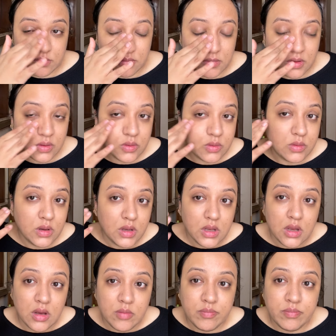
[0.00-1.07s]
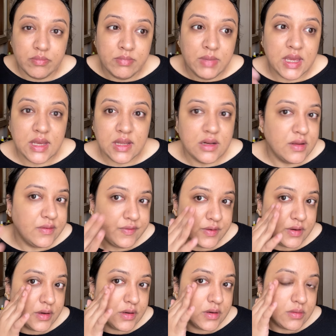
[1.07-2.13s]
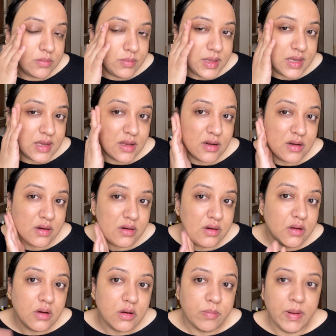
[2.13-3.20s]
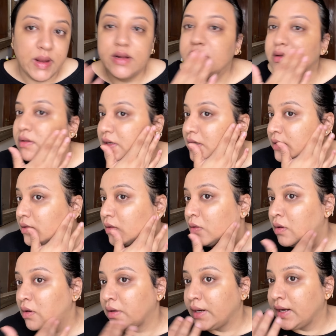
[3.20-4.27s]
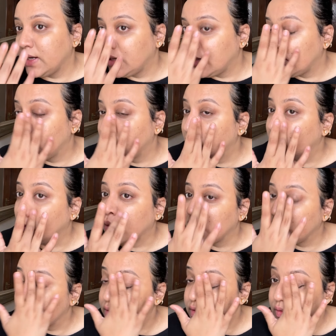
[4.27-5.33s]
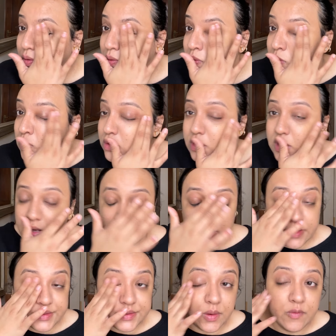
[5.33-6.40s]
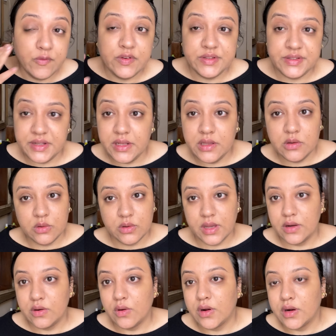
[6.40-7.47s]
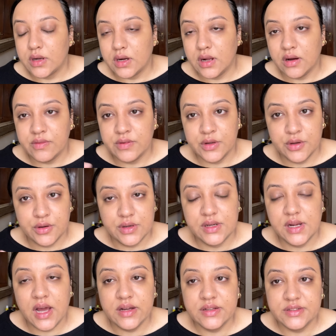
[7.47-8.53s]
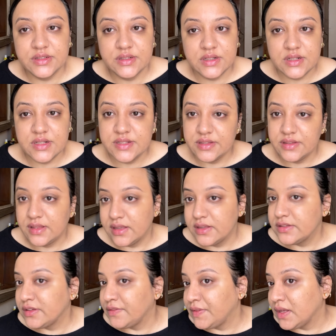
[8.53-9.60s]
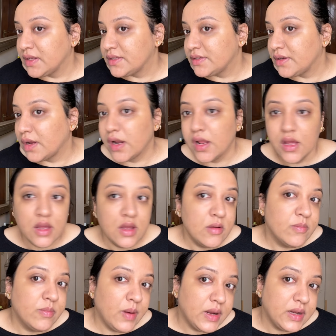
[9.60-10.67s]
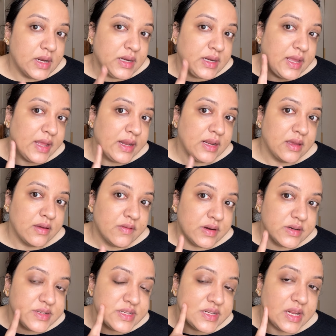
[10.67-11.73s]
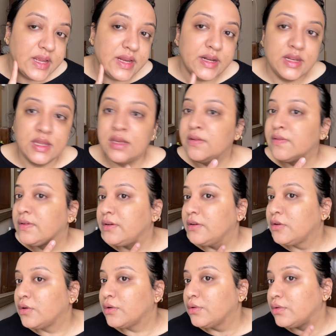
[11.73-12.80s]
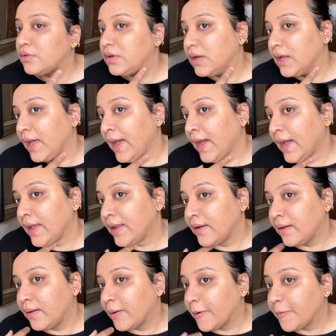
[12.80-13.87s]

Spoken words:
you know, make an effort to make it look better. It already did it on its own. So obviously you cannot cover your dark circles and things of that sort, but it can give a slight even tone. And